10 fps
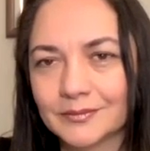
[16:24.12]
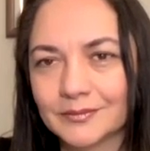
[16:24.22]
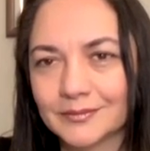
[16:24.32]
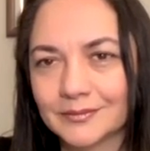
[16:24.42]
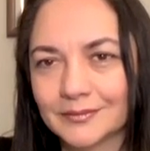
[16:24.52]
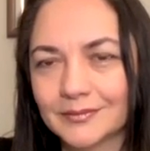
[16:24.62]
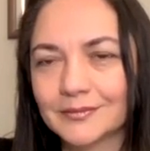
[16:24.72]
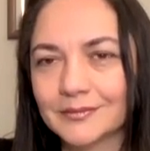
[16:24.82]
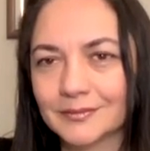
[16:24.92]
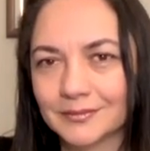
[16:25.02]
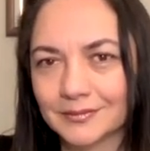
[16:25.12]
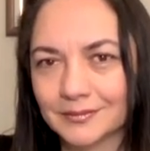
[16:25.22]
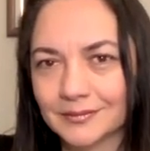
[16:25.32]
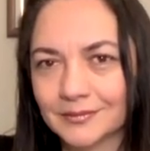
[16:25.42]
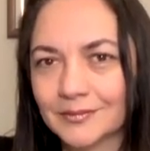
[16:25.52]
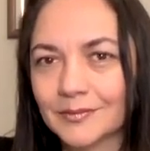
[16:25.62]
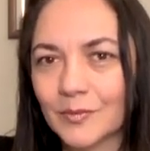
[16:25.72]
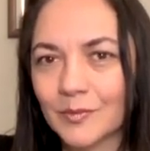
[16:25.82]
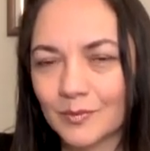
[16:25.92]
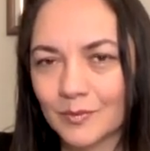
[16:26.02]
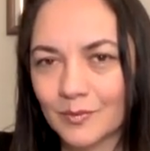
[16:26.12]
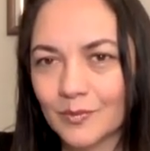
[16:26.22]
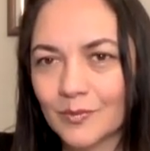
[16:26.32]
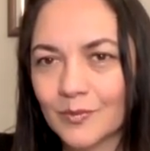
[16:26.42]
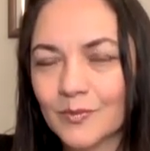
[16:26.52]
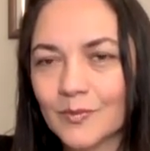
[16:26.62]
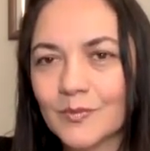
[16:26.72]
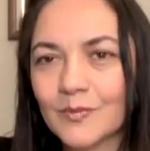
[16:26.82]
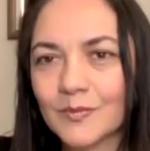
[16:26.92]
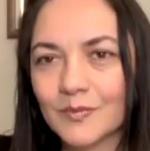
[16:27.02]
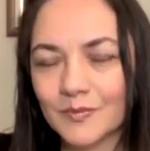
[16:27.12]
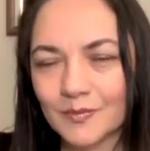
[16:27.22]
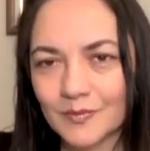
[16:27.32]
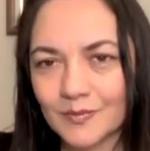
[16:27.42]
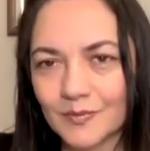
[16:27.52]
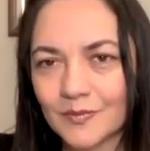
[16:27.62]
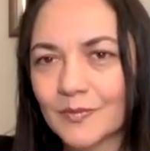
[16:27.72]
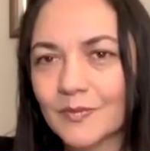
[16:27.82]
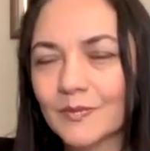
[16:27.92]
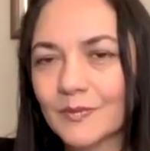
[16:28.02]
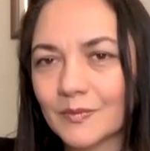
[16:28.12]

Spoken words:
This person isn't speaking.